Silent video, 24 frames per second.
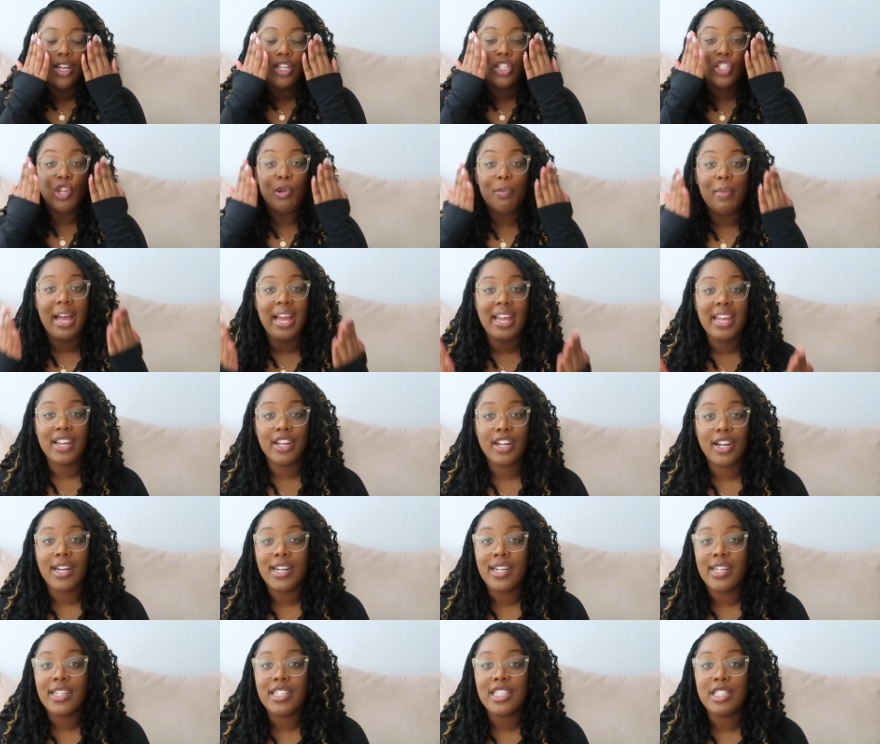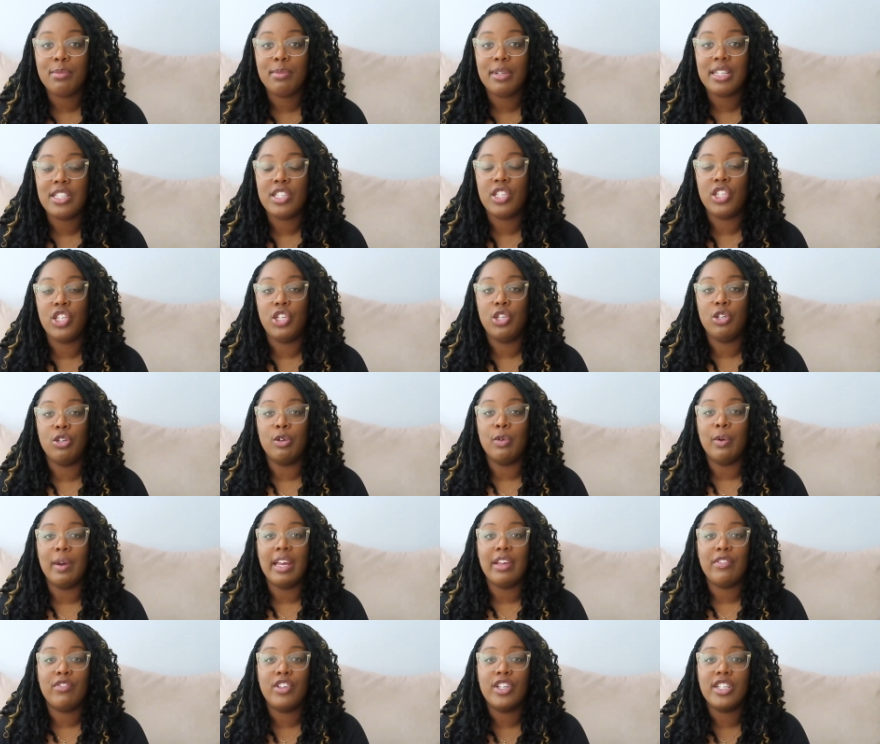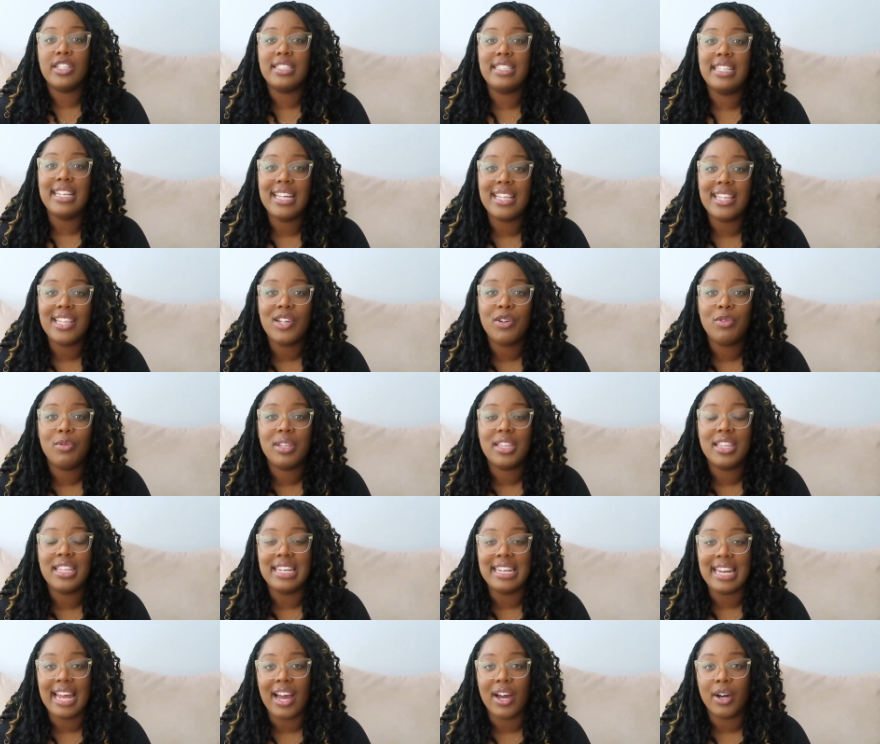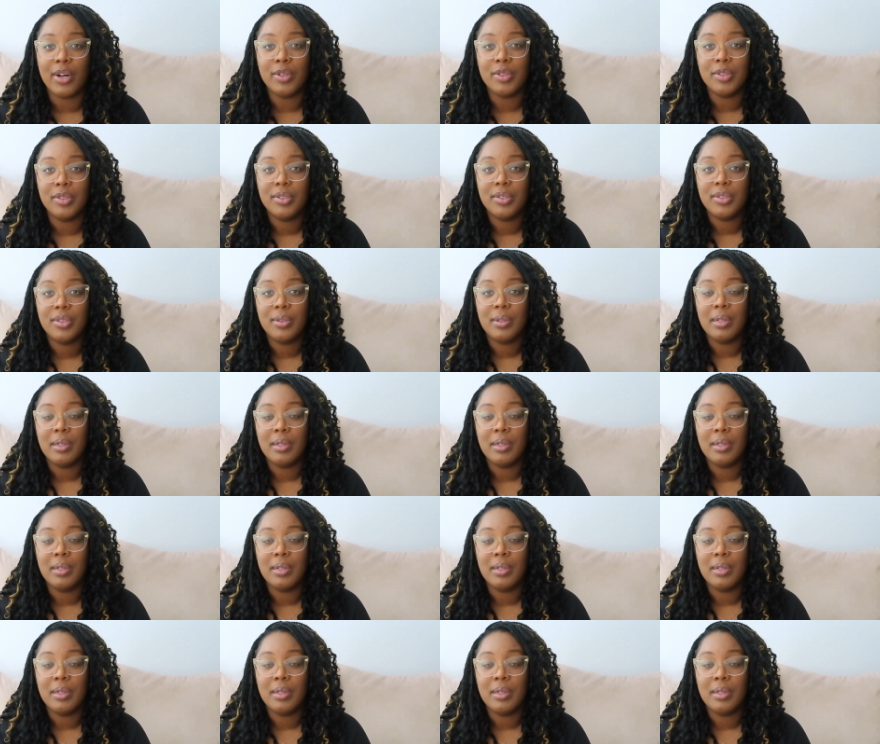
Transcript: So, my encouragement to you, if you're dealing with doubt,